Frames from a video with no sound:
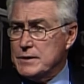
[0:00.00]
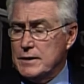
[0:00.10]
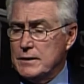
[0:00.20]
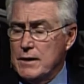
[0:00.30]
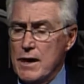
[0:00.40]

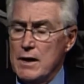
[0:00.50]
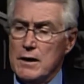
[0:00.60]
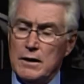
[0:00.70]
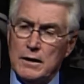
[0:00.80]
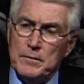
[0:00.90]
And
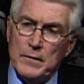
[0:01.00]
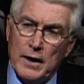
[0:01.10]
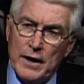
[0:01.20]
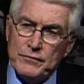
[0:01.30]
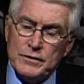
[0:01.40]

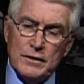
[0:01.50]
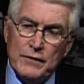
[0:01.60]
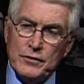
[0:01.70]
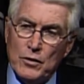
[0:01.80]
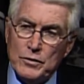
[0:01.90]
I've
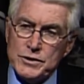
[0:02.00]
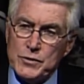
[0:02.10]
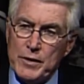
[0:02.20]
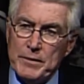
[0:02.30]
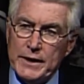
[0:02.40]
told the
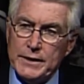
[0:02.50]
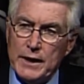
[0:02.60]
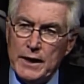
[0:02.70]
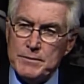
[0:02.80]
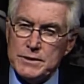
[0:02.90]
story many
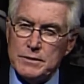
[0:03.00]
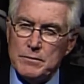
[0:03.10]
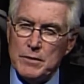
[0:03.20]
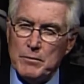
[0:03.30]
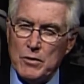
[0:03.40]
times. The
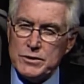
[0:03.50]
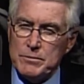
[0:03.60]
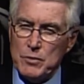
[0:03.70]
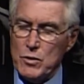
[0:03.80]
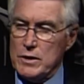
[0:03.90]
most
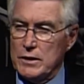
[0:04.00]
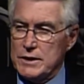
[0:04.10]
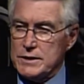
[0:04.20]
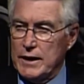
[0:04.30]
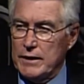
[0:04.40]
important
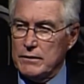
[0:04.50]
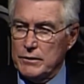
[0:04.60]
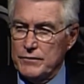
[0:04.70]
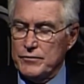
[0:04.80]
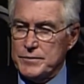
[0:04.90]
lesson I
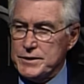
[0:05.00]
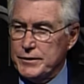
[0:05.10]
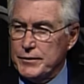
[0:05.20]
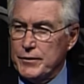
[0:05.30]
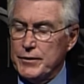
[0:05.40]
learned from
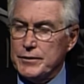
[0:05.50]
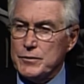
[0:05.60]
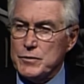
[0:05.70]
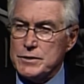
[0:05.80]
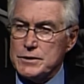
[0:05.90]
Senator
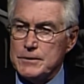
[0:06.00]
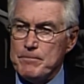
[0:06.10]
Arrington was